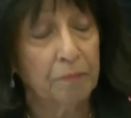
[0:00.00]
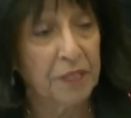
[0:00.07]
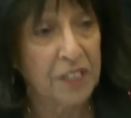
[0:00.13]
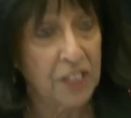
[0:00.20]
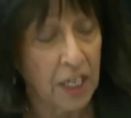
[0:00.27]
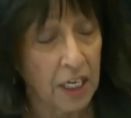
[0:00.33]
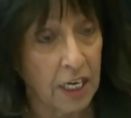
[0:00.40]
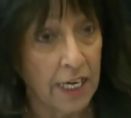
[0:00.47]

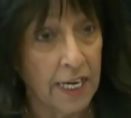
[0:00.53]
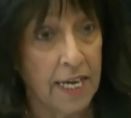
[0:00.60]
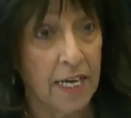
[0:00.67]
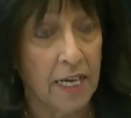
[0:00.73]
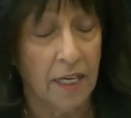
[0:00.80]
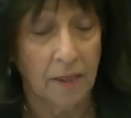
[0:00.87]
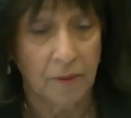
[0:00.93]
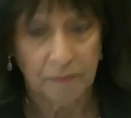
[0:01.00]

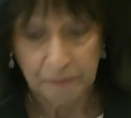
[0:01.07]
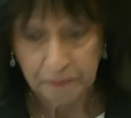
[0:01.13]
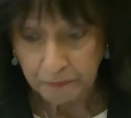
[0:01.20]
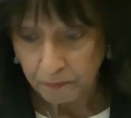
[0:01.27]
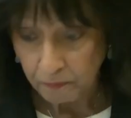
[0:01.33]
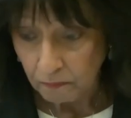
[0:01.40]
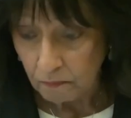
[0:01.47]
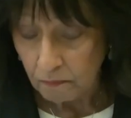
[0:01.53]
particularly
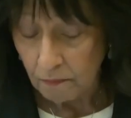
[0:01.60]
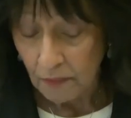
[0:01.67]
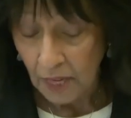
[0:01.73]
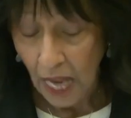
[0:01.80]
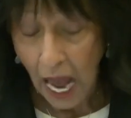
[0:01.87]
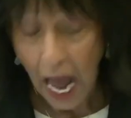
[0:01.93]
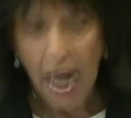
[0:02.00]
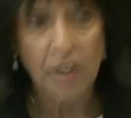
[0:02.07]

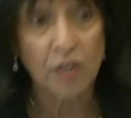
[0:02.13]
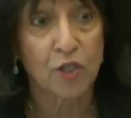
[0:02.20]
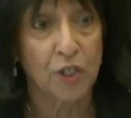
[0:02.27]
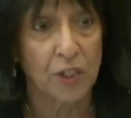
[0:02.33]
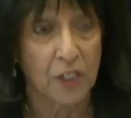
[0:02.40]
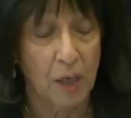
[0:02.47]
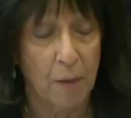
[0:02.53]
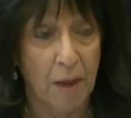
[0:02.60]

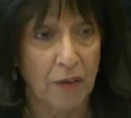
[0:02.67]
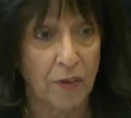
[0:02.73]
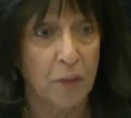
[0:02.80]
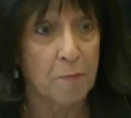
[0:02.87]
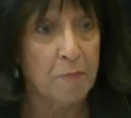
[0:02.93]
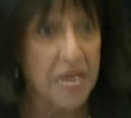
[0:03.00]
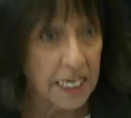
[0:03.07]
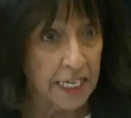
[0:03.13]
anxious about the
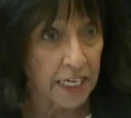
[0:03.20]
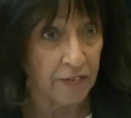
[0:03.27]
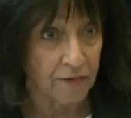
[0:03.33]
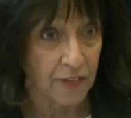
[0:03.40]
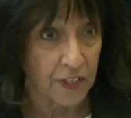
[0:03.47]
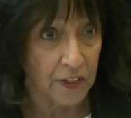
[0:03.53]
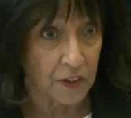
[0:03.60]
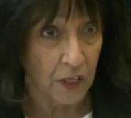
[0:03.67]
meaning of
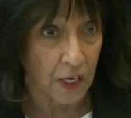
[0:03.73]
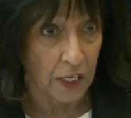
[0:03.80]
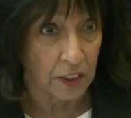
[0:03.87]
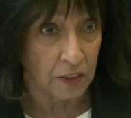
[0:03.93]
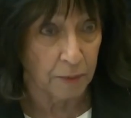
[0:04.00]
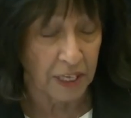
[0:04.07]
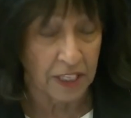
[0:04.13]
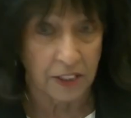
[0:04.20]
these
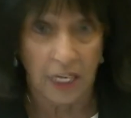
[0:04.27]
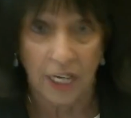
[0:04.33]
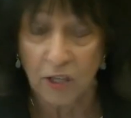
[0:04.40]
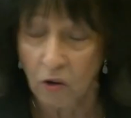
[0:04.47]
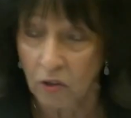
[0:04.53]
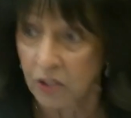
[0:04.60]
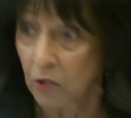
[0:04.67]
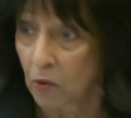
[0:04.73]
things because they're
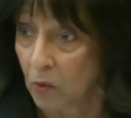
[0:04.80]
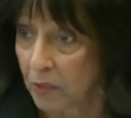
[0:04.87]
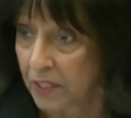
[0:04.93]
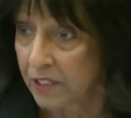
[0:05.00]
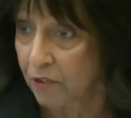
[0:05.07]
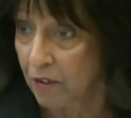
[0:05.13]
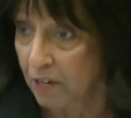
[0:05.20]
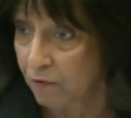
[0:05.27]
not always
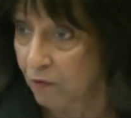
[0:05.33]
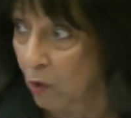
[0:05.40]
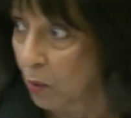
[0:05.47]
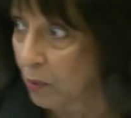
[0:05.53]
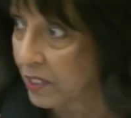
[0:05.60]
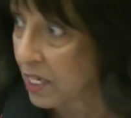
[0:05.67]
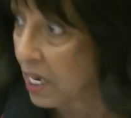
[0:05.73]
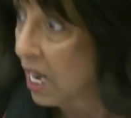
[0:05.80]

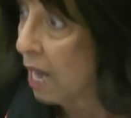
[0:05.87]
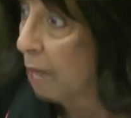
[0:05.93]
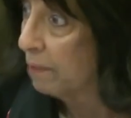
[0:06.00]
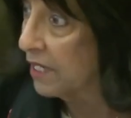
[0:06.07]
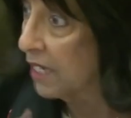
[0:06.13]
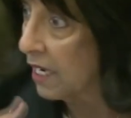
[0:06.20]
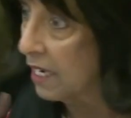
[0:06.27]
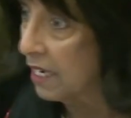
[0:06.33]
straightforward,
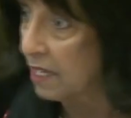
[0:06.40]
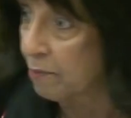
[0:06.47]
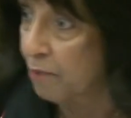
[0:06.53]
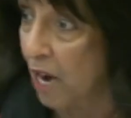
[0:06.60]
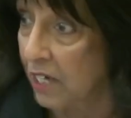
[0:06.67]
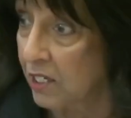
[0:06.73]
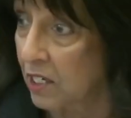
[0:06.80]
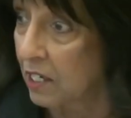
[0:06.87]
particularly the
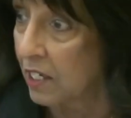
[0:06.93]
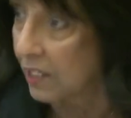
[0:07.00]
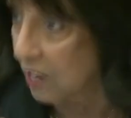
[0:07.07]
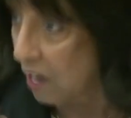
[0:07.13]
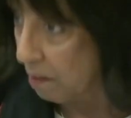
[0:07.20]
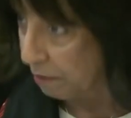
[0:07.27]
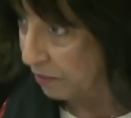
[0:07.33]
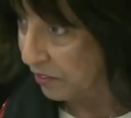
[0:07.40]
practical
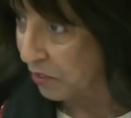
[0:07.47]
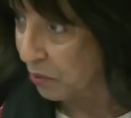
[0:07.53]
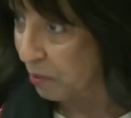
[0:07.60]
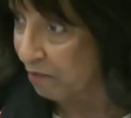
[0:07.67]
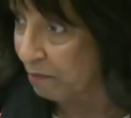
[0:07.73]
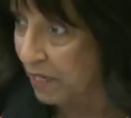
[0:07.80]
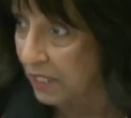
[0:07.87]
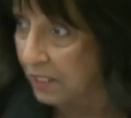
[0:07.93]
examples that
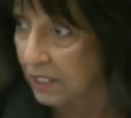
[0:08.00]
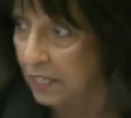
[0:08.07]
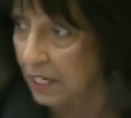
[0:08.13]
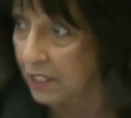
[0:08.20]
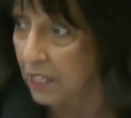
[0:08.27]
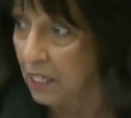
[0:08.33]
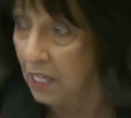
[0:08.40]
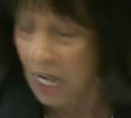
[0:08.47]
we've been
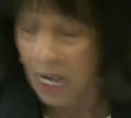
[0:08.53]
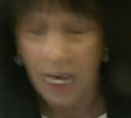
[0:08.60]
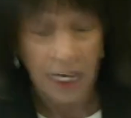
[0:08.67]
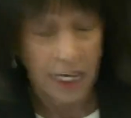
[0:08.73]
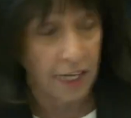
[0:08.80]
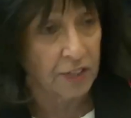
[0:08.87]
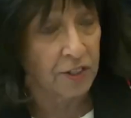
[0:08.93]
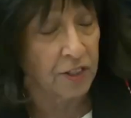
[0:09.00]
discussing
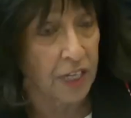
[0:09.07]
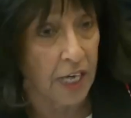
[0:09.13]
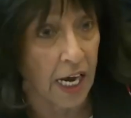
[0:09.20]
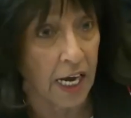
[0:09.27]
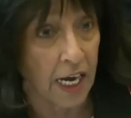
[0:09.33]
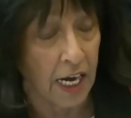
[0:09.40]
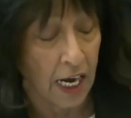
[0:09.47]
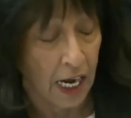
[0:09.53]
here
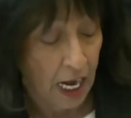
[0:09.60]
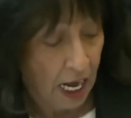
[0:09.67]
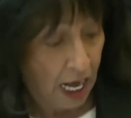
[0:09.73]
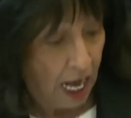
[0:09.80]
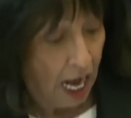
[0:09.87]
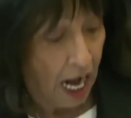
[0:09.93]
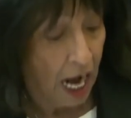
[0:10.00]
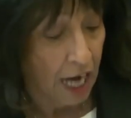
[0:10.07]
today.
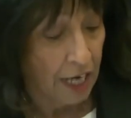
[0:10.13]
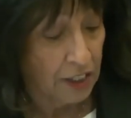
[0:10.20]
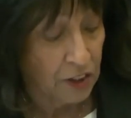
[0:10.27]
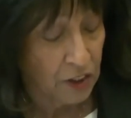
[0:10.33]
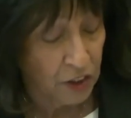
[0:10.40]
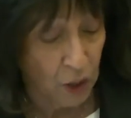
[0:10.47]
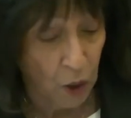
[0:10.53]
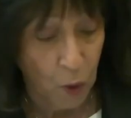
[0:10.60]

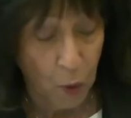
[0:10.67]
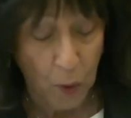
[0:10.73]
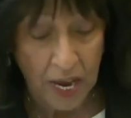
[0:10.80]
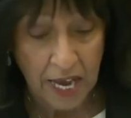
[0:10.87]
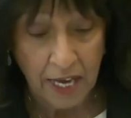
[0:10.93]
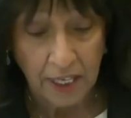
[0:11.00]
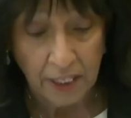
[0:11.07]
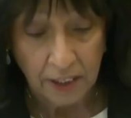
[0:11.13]
So
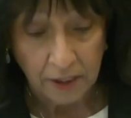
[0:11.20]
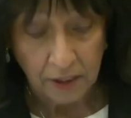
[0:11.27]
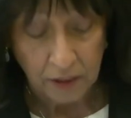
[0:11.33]
we